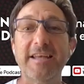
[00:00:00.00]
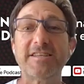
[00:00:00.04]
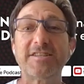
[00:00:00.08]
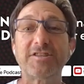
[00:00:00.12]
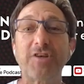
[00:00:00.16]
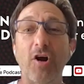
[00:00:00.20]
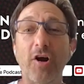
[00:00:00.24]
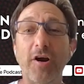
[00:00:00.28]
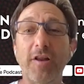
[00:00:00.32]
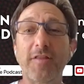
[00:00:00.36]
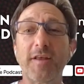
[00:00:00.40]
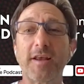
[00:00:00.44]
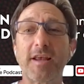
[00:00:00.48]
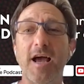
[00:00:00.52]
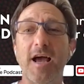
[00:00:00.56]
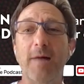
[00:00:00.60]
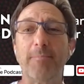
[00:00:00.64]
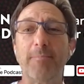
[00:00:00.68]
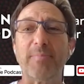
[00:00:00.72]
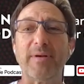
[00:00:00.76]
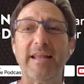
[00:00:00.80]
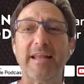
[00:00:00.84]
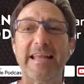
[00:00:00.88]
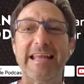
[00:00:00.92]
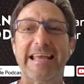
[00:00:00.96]
He started the
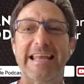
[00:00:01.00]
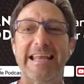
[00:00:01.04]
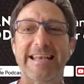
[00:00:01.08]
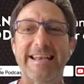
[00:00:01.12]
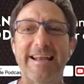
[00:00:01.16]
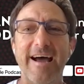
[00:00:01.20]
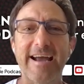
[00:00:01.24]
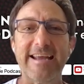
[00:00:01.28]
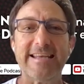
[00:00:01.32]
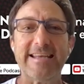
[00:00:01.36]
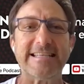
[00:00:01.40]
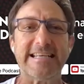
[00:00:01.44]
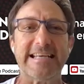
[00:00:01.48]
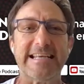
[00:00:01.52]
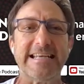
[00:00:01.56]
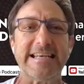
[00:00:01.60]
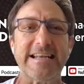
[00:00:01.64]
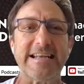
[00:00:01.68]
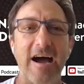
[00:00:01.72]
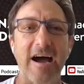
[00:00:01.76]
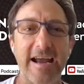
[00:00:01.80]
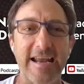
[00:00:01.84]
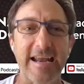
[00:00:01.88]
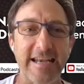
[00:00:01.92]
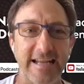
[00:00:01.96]
company in
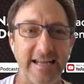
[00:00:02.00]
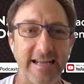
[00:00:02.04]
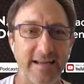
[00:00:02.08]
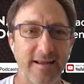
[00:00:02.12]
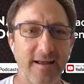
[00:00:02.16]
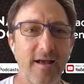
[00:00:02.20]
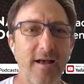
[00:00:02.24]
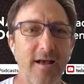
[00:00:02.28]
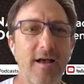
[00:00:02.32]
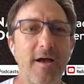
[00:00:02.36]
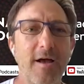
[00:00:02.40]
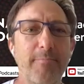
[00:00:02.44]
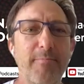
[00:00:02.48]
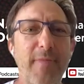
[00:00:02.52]
nineteen ninety,